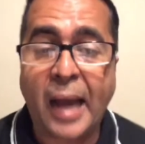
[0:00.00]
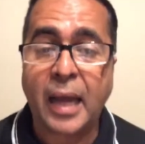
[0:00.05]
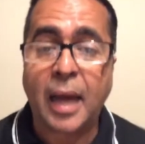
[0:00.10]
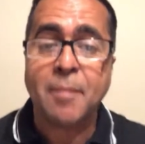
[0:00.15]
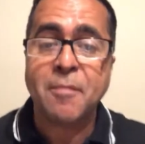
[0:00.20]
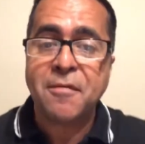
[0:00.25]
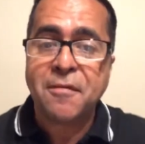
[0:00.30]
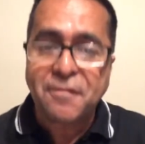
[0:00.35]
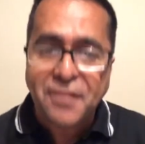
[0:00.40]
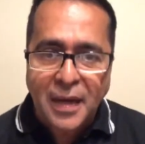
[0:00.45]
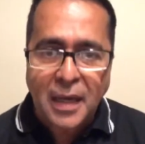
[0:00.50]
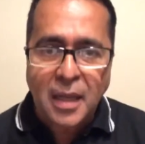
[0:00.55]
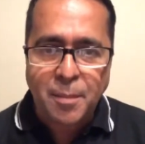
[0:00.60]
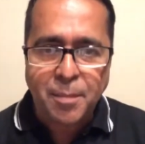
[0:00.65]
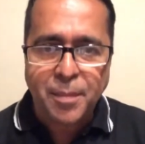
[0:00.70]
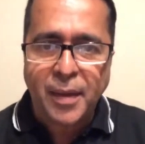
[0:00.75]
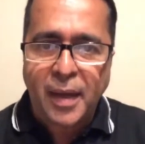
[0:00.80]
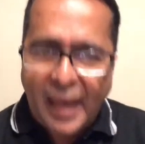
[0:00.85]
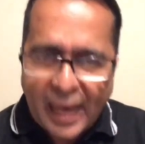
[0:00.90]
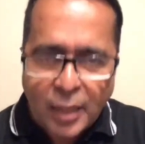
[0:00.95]
I am
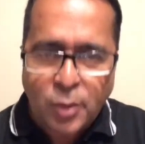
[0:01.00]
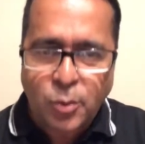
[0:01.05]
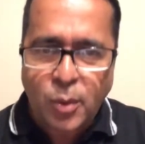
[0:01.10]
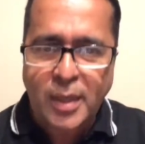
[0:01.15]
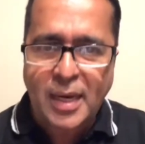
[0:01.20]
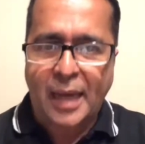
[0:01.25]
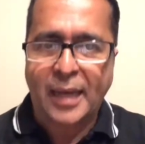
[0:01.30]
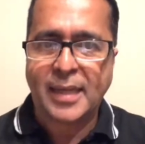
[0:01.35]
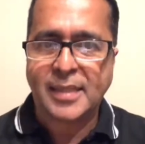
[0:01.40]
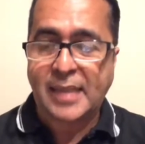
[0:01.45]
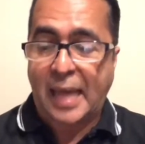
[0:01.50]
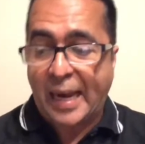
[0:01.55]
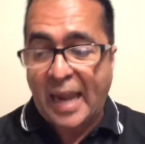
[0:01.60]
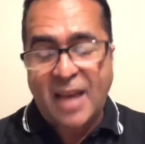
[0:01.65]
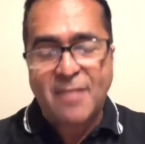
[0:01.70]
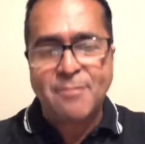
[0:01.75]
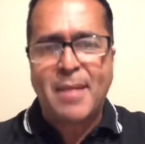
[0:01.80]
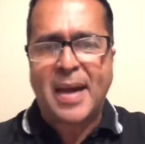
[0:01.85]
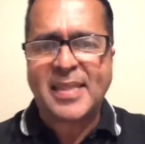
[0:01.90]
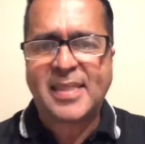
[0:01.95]
Philip Edward
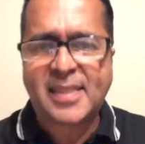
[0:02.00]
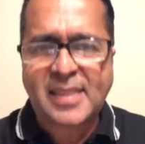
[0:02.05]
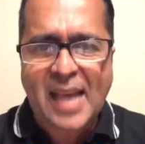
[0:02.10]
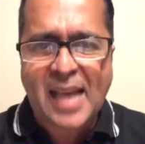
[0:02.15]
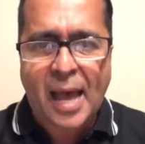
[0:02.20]
Alexander. I have my